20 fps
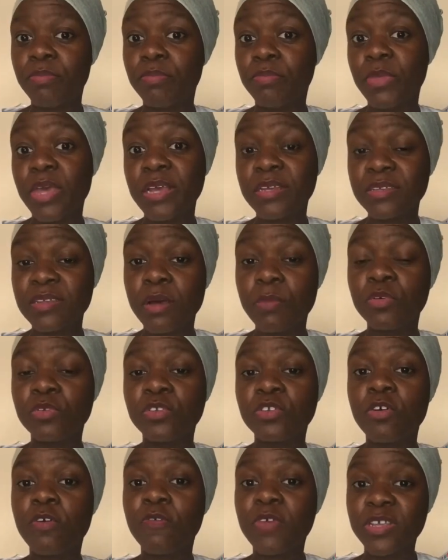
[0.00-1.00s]
examples
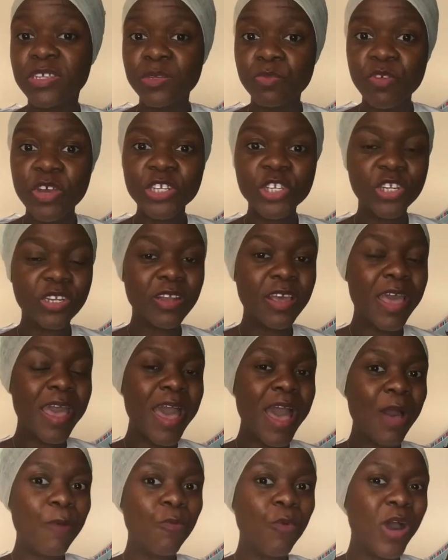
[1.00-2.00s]
of expression,
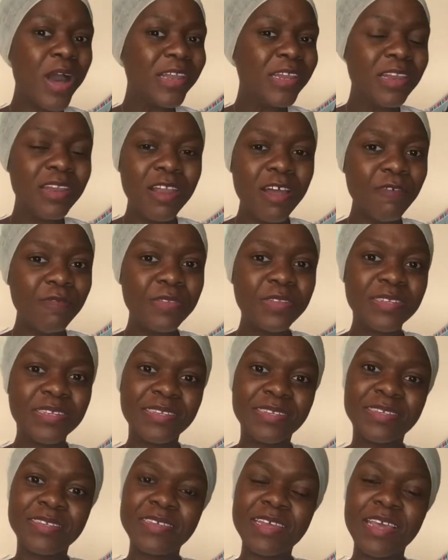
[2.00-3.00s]
and what I'd love to
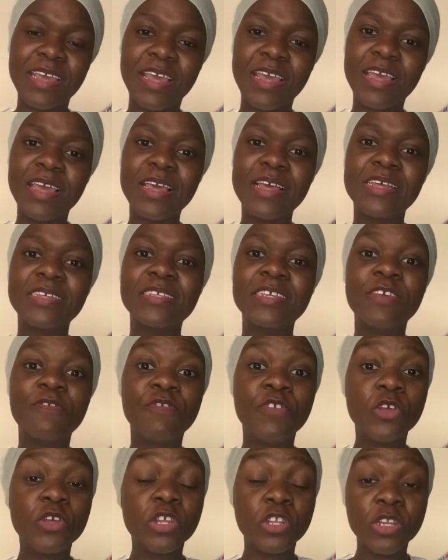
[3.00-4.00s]
see is if
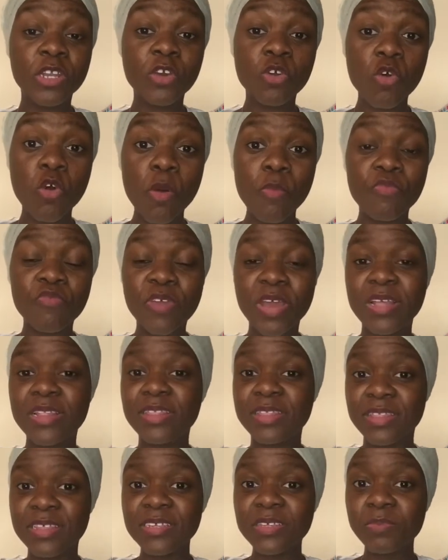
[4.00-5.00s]
you can incorporate
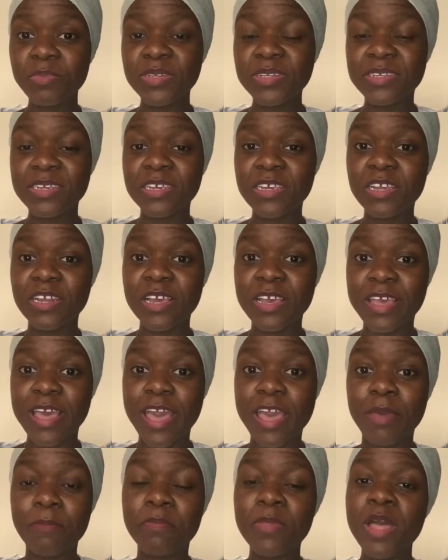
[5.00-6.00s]
this particular
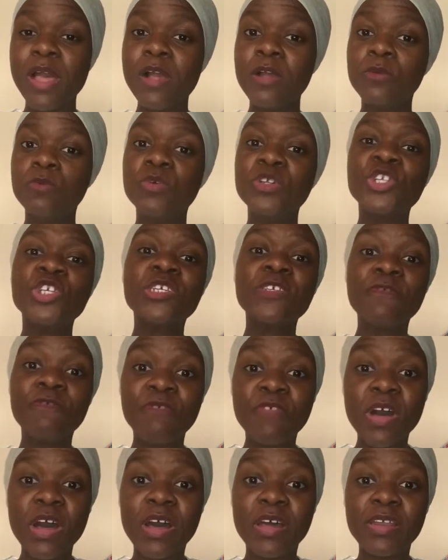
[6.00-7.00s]
game, which is
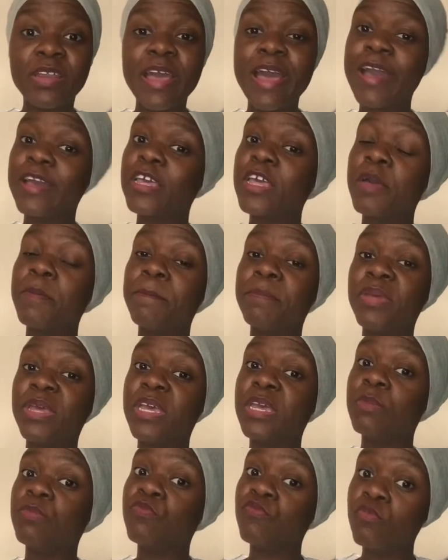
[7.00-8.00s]
fun and can
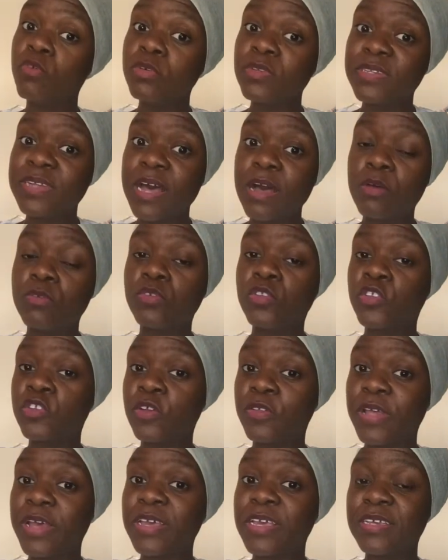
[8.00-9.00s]
be brought down so
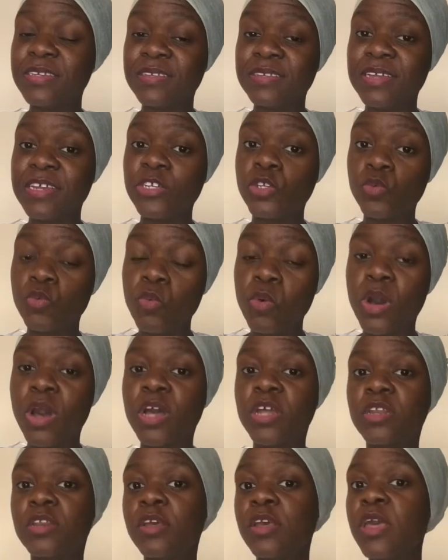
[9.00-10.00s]
that Key Stage 1